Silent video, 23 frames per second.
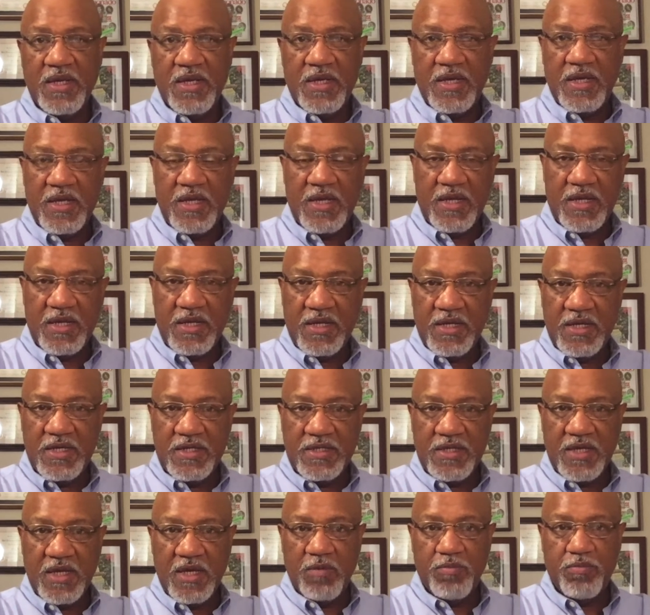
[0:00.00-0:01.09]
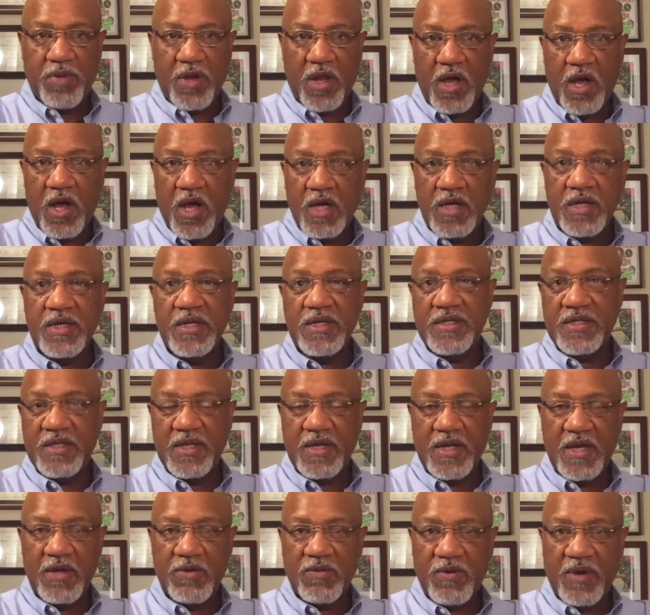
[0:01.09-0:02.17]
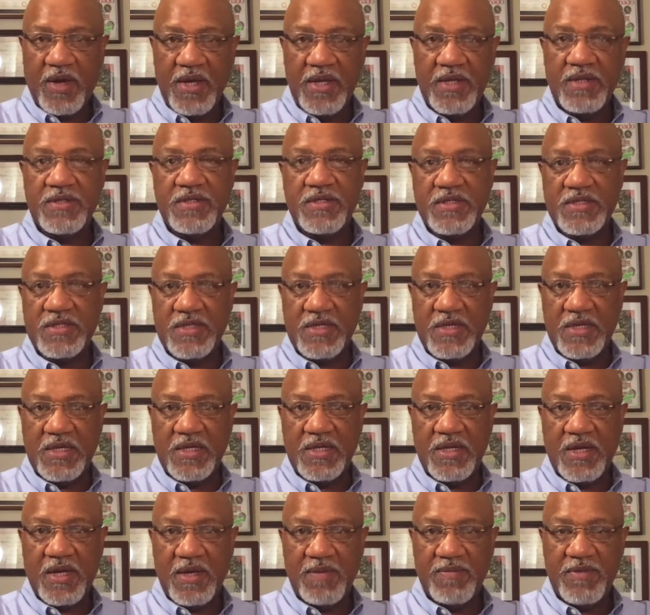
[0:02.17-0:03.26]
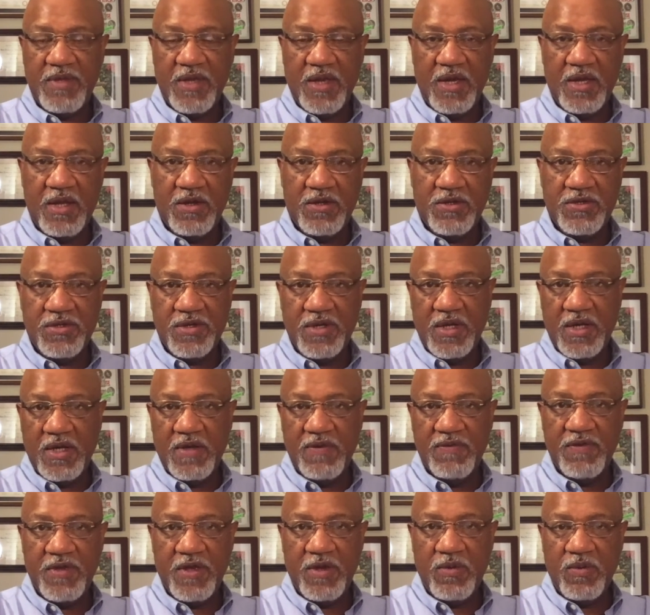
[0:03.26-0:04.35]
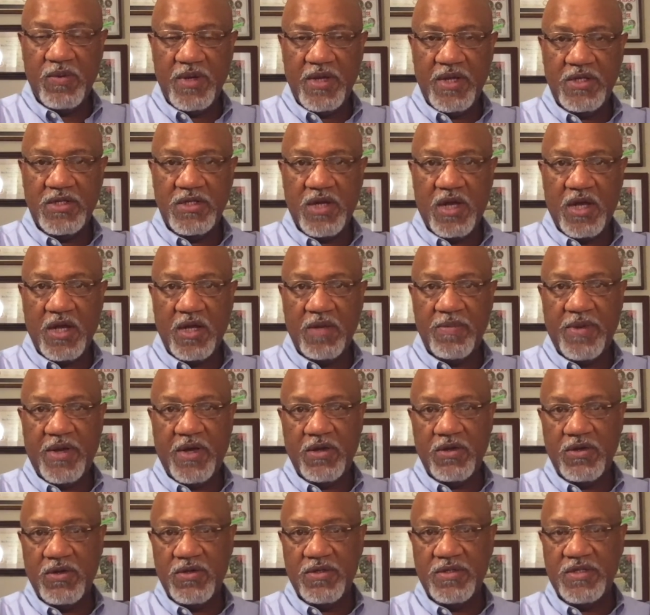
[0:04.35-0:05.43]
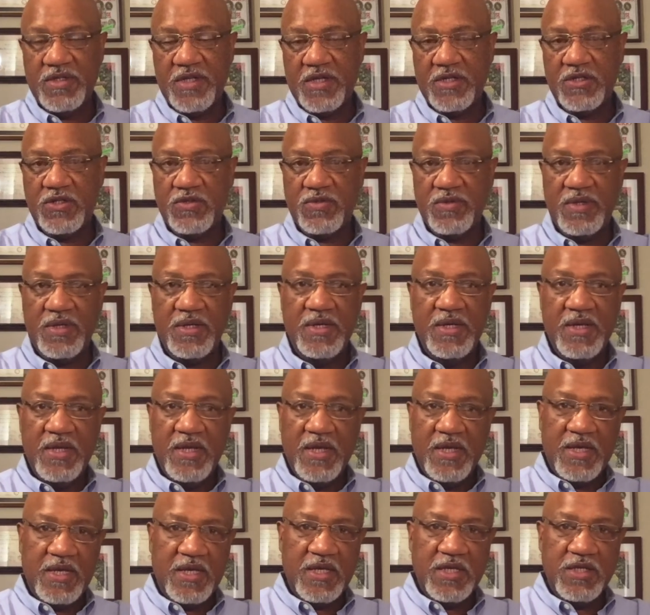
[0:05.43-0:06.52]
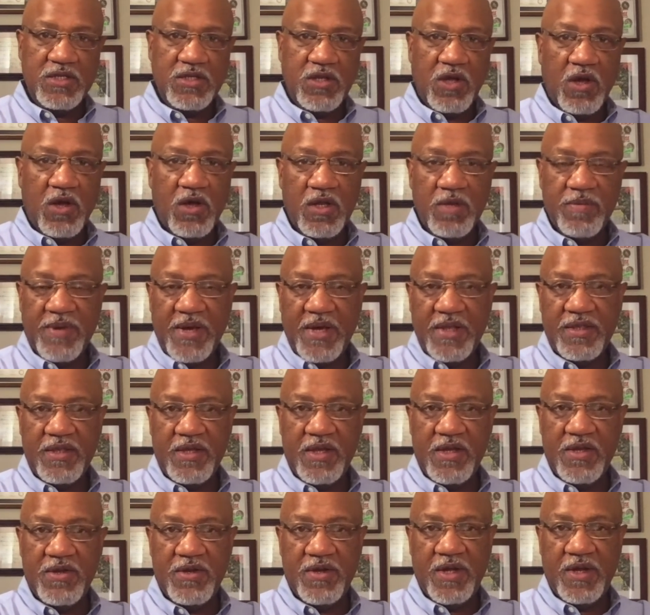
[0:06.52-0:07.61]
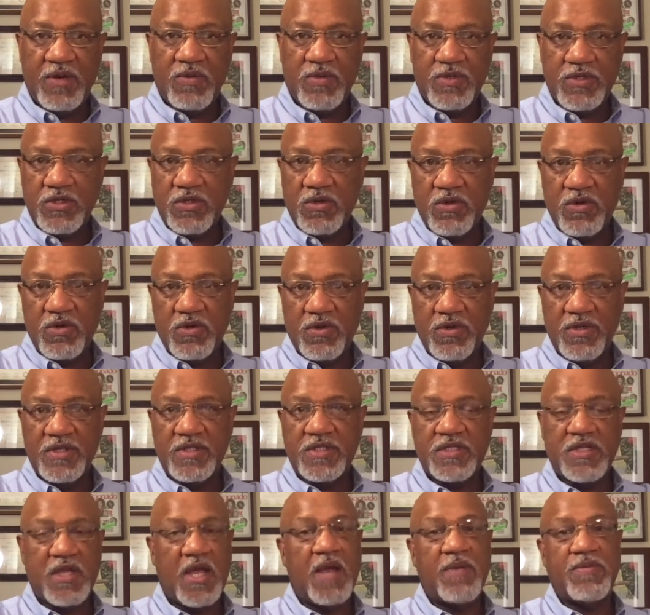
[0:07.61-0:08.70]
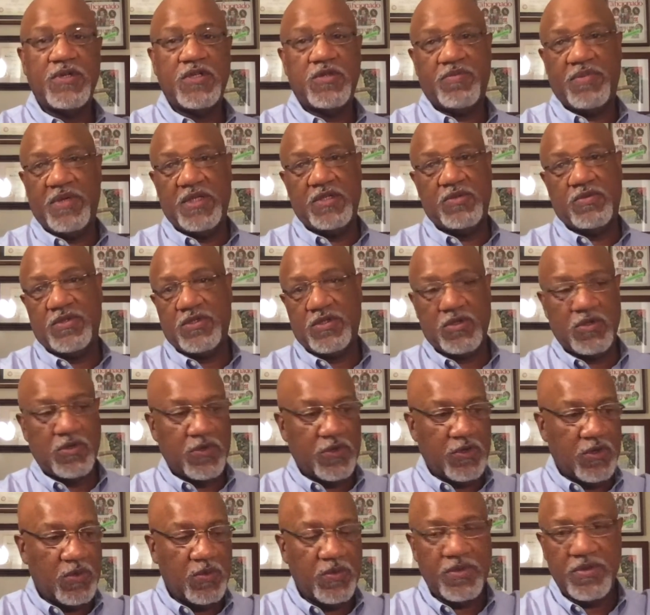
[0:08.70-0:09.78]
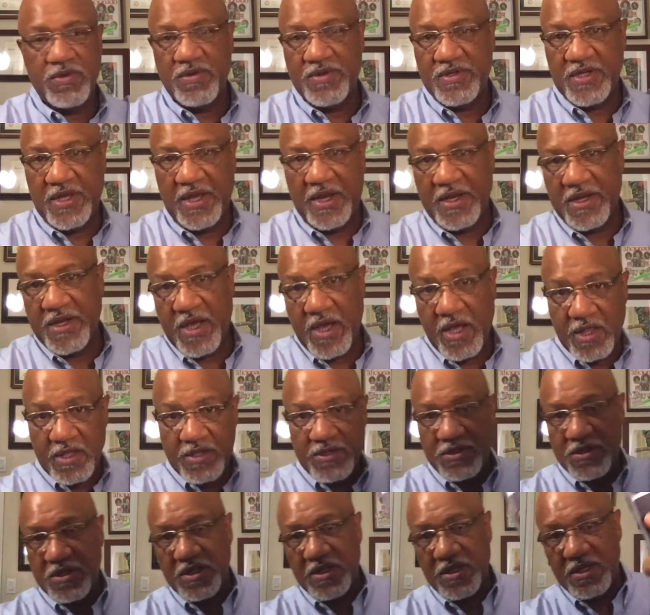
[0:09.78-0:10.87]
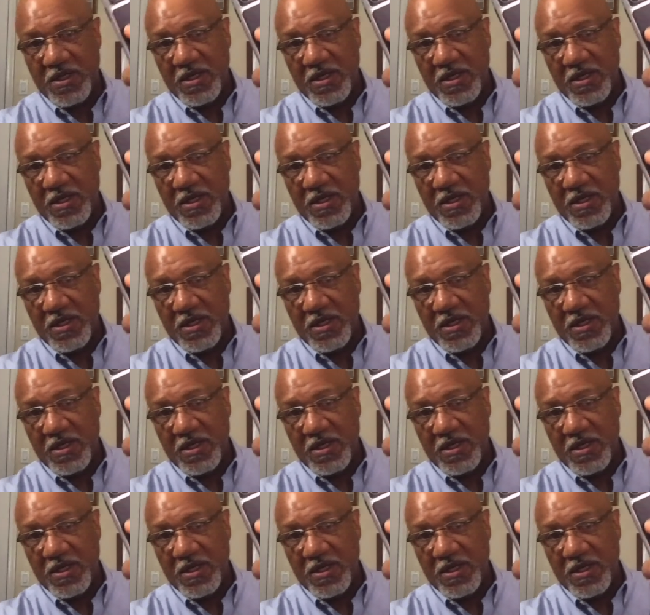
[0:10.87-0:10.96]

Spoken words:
It is a blog that I write, and I'm the editor of. And what I talk about on TechStreet is all about the internet, what's going on in cyberspace, what's going on with your technology,